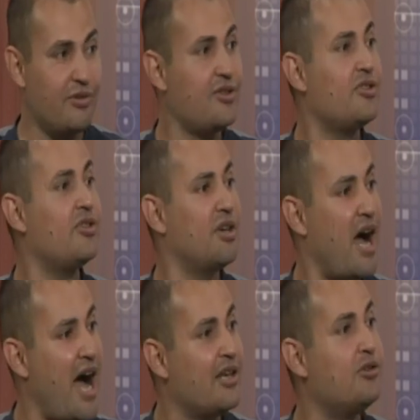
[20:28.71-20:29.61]
this is the
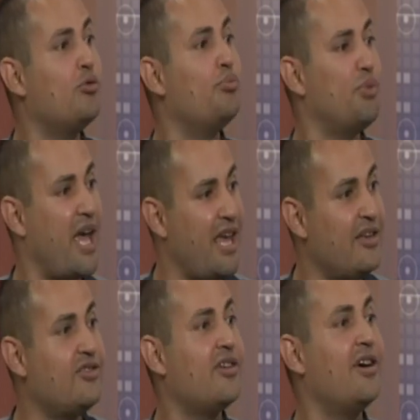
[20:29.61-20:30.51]
God who
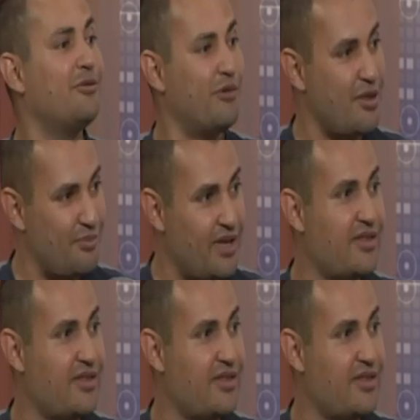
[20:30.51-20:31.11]
pains with me.